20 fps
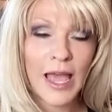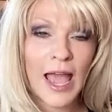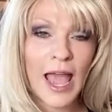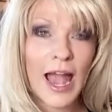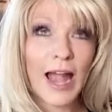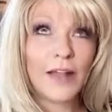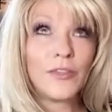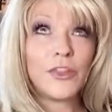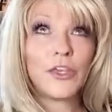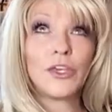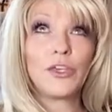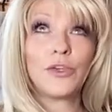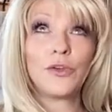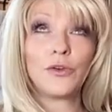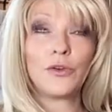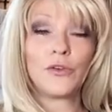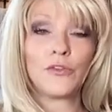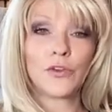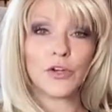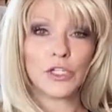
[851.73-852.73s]
and the
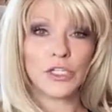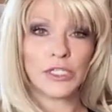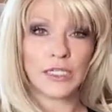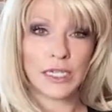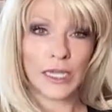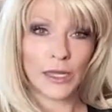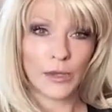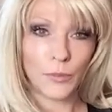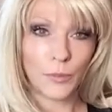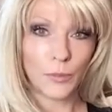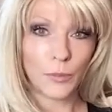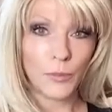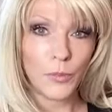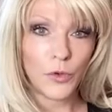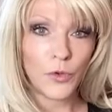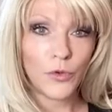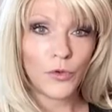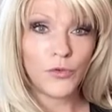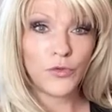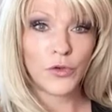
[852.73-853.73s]
universe can
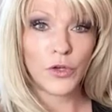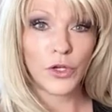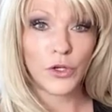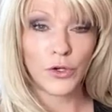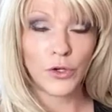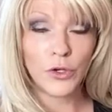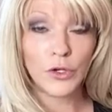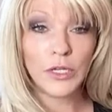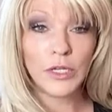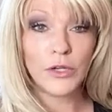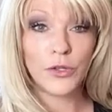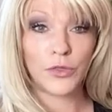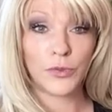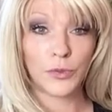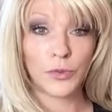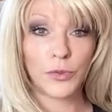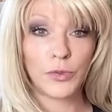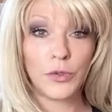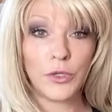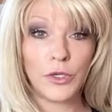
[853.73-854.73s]
move good
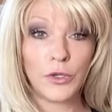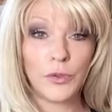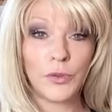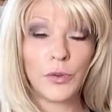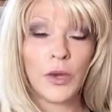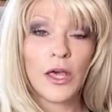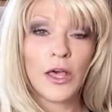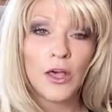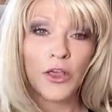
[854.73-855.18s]
through you,